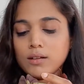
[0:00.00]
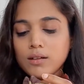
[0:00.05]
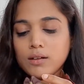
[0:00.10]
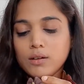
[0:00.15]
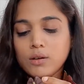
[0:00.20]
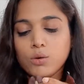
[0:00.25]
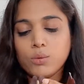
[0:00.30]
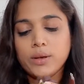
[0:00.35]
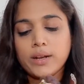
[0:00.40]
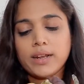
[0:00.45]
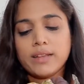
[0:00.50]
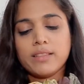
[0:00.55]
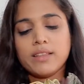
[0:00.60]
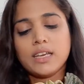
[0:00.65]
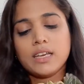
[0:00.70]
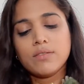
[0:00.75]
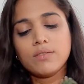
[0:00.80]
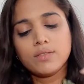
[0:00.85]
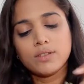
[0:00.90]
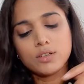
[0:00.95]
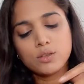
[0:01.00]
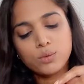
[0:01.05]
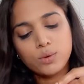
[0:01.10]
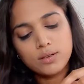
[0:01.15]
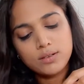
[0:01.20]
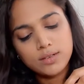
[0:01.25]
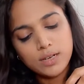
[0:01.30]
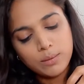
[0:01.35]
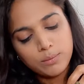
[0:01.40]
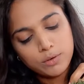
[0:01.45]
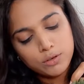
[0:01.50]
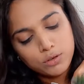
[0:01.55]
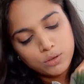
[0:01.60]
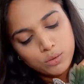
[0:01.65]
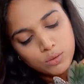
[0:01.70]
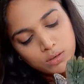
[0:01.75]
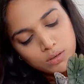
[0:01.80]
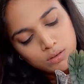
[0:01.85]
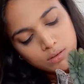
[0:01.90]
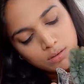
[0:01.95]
Oh wait, I think even this one's damaged over.